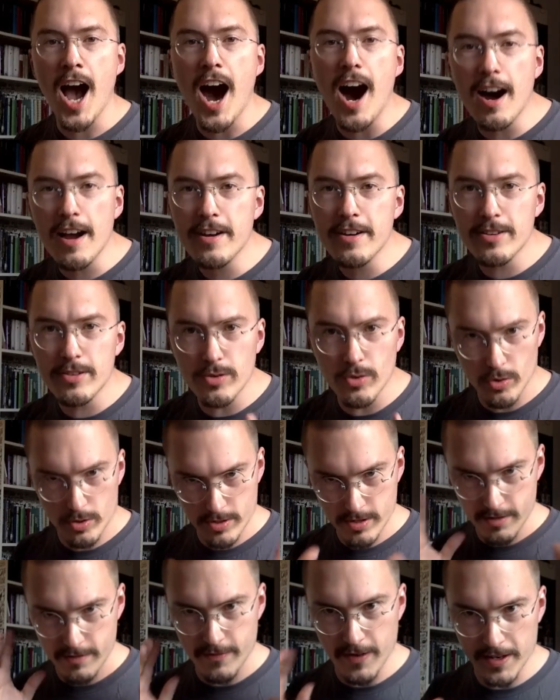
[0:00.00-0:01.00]
Higher
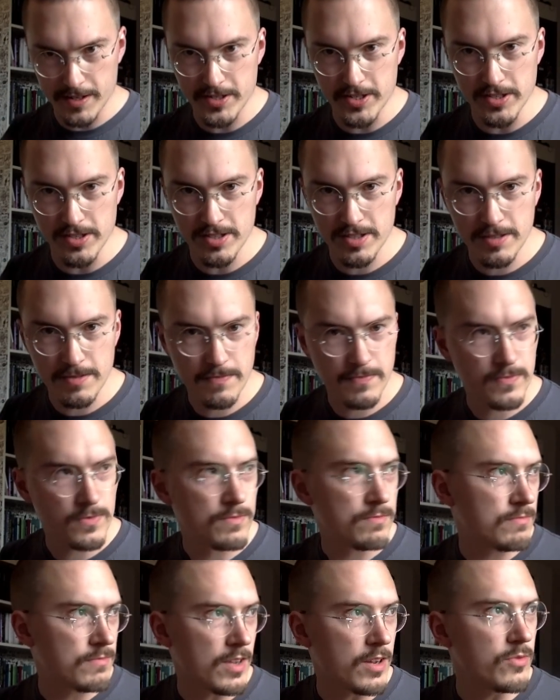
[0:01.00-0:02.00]
order functions.
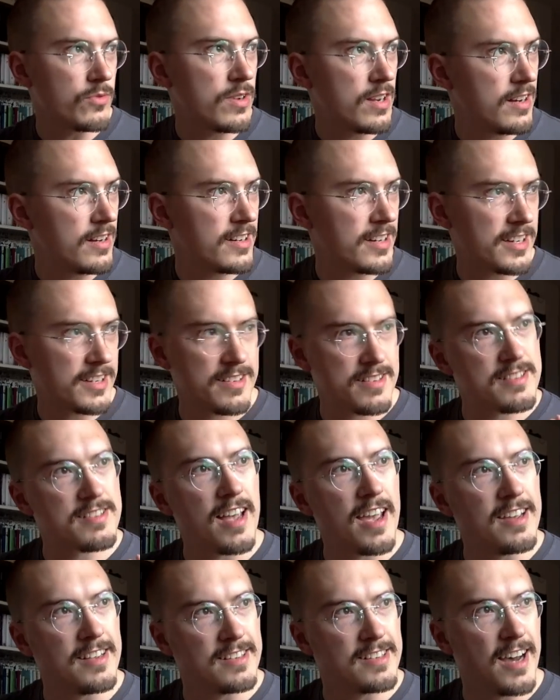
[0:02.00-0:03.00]
I really like
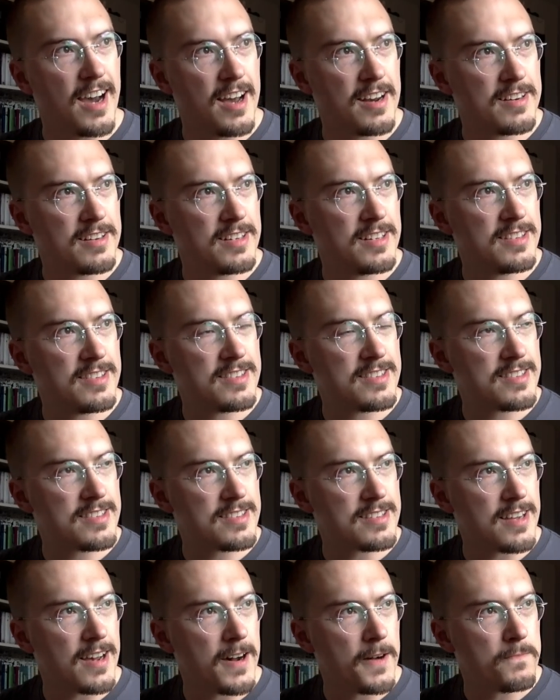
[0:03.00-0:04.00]
saying that.
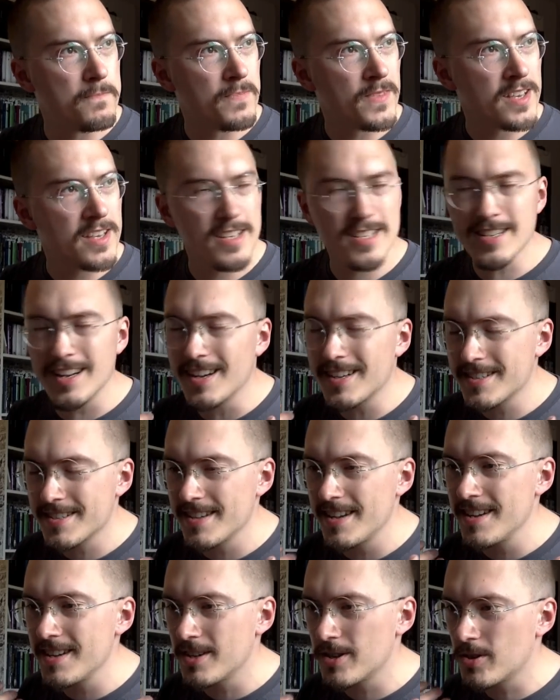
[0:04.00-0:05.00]
It's, um, it's like
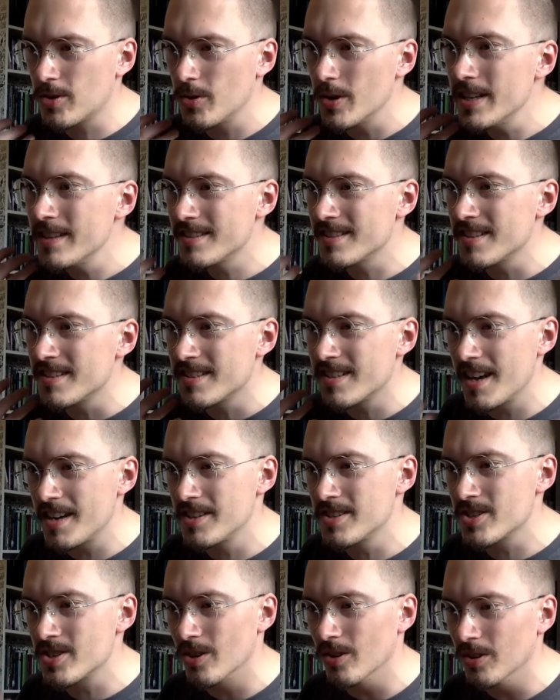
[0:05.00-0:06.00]
saying
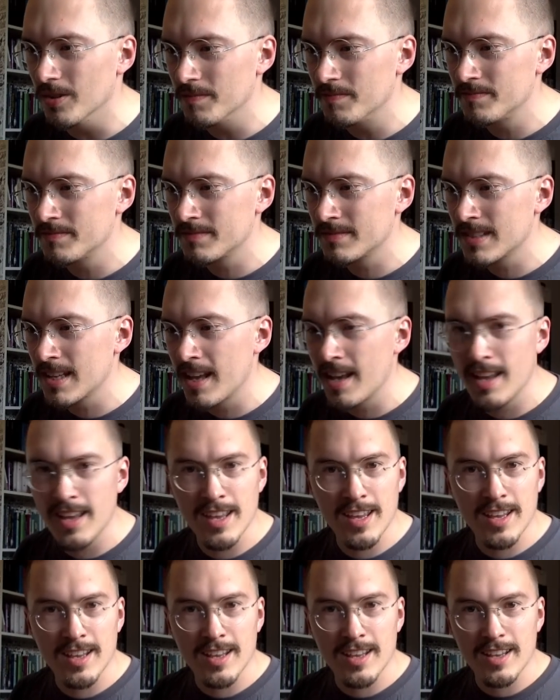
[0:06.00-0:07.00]
quintessential.
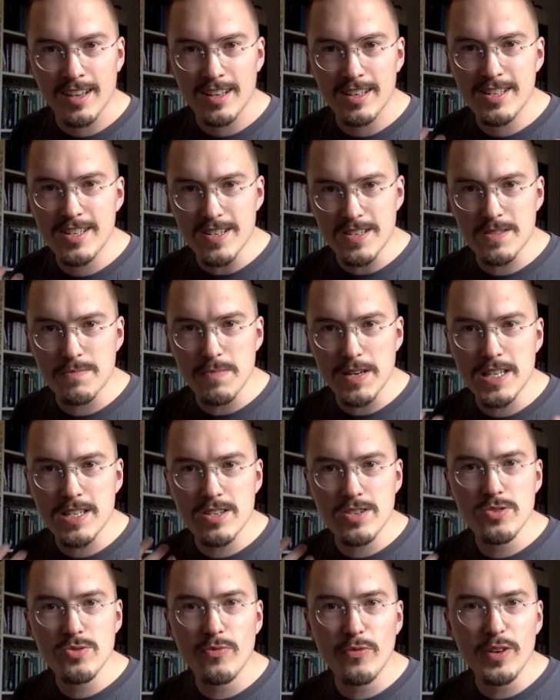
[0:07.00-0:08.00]
It just
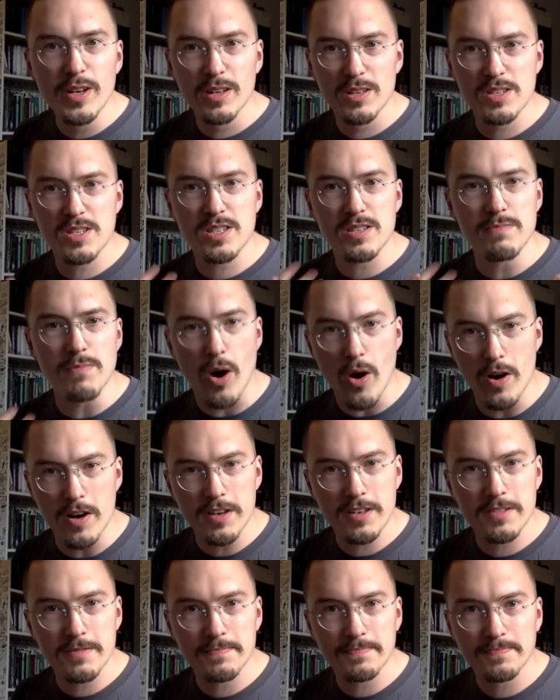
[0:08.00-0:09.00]
makes you feel
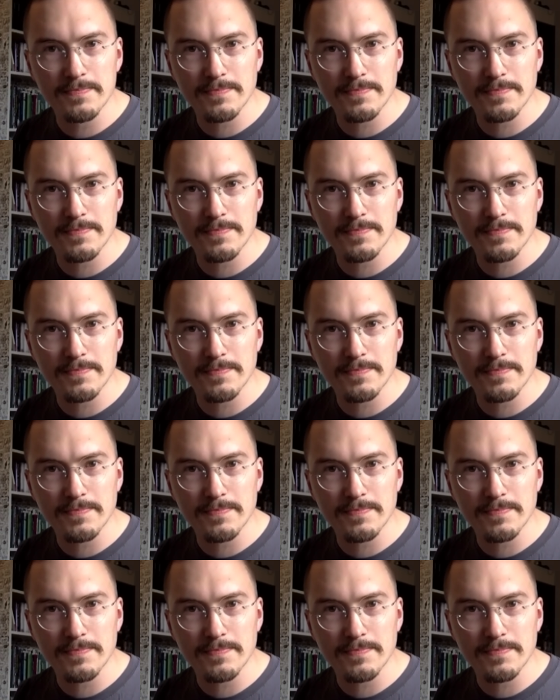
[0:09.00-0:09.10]
smart.